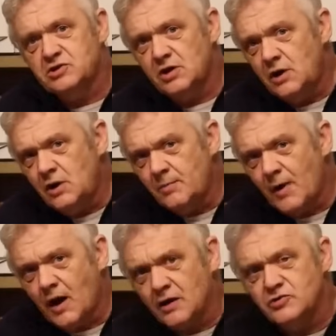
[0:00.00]

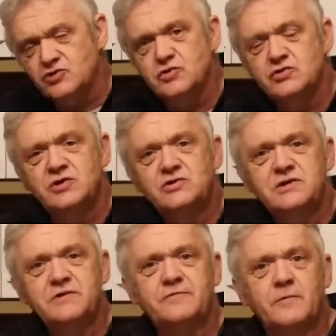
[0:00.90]
Turbines use a
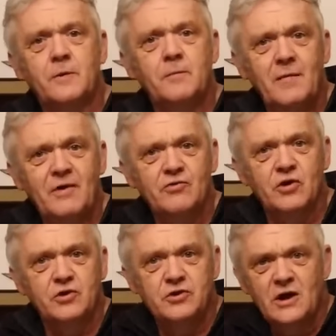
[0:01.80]
different
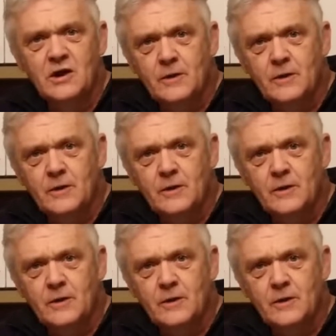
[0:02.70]
method.